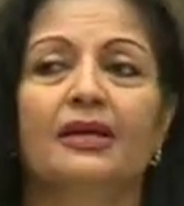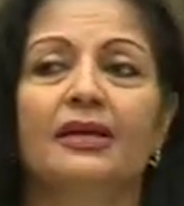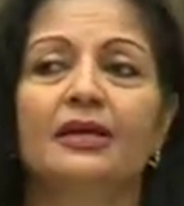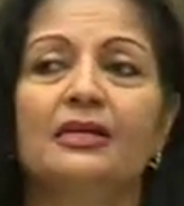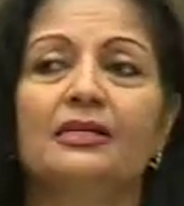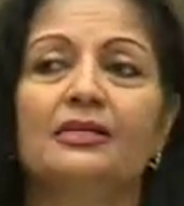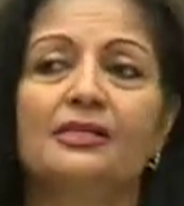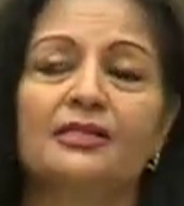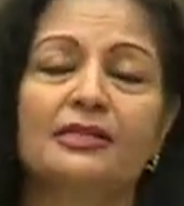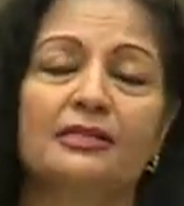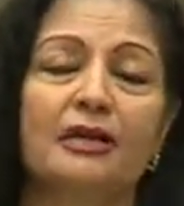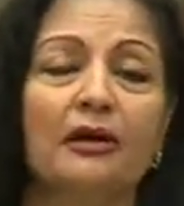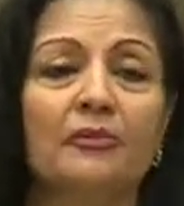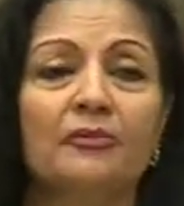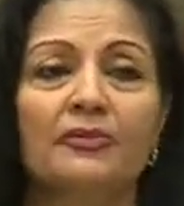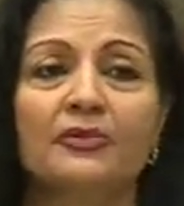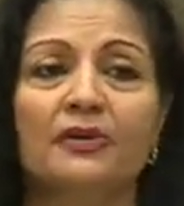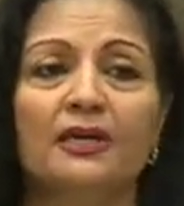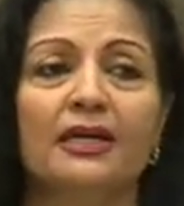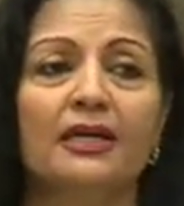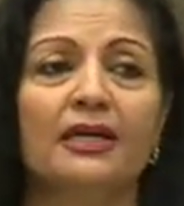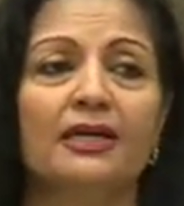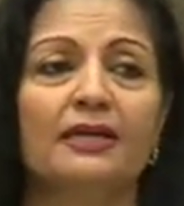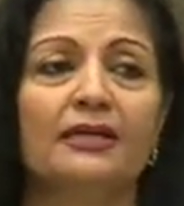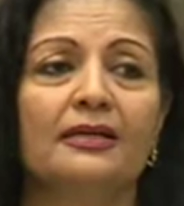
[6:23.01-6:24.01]
is
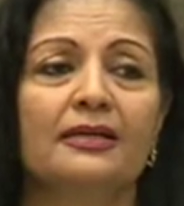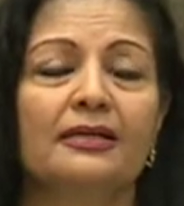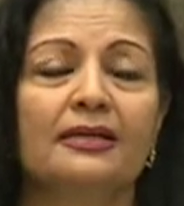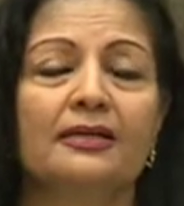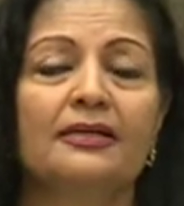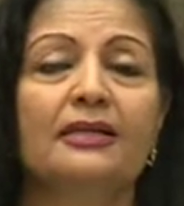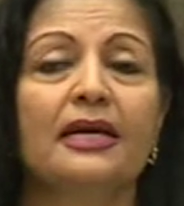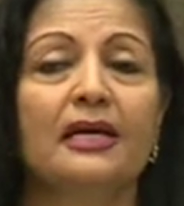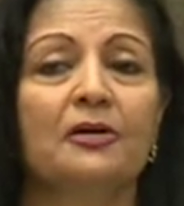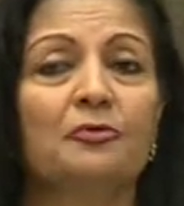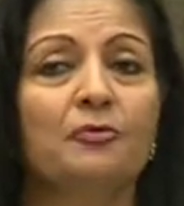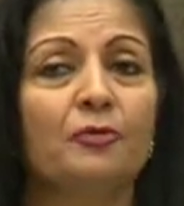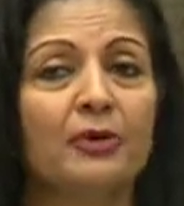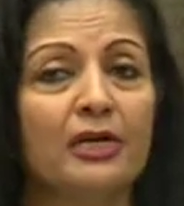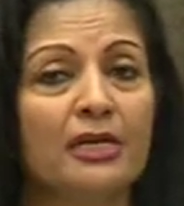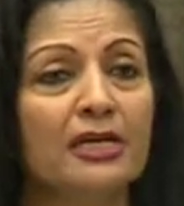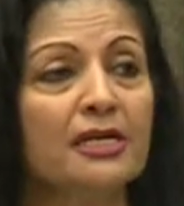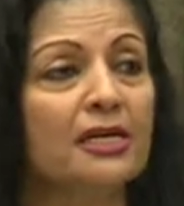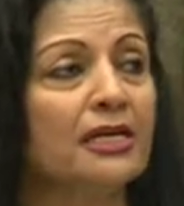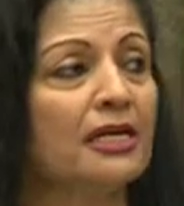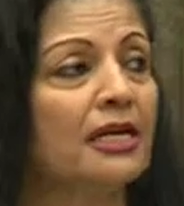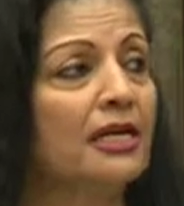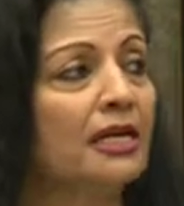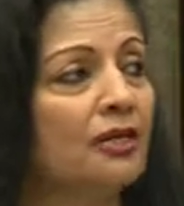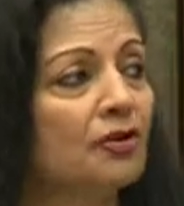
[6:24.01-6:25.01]
something that we
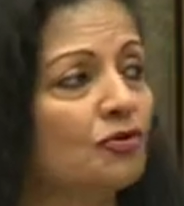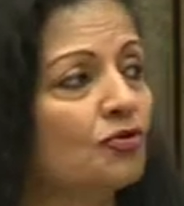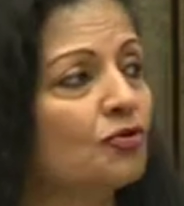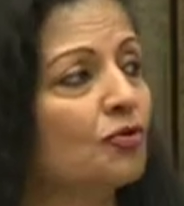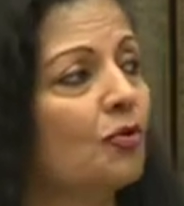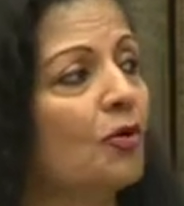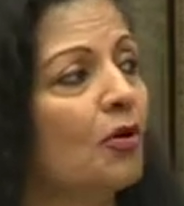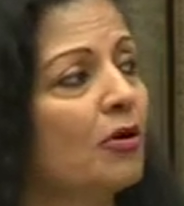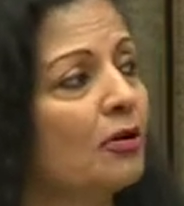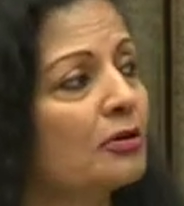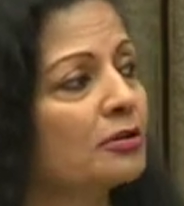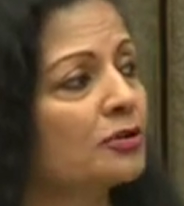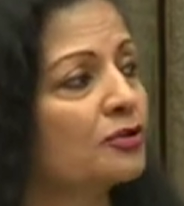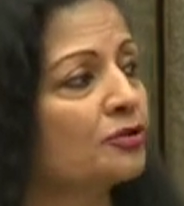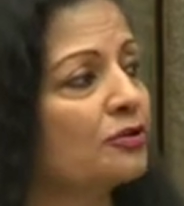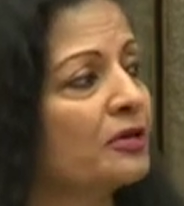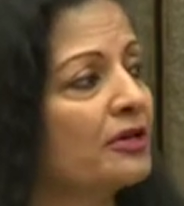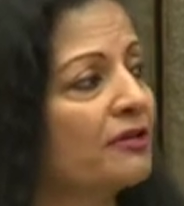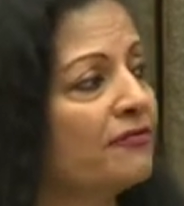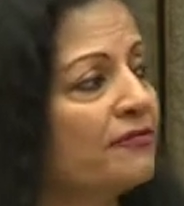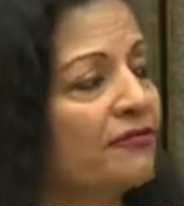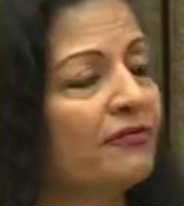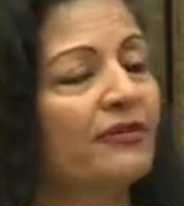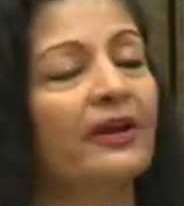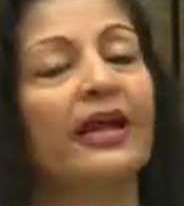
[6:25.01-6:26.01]
need to also
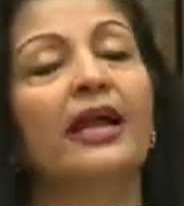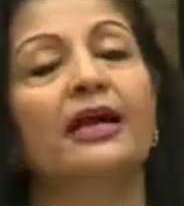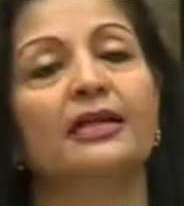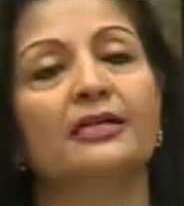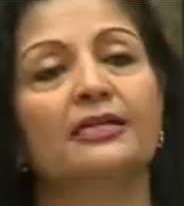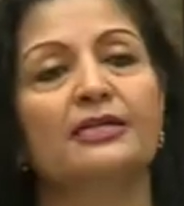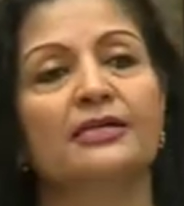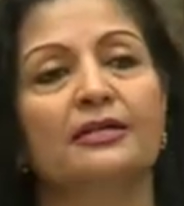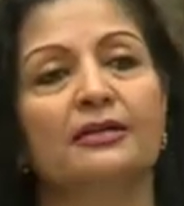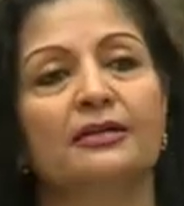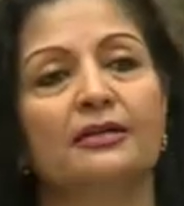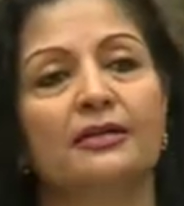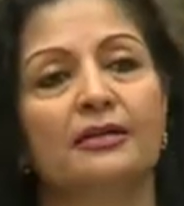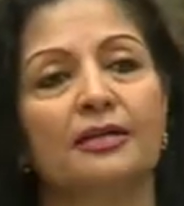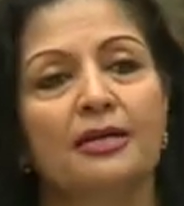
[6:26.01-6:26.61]
reflect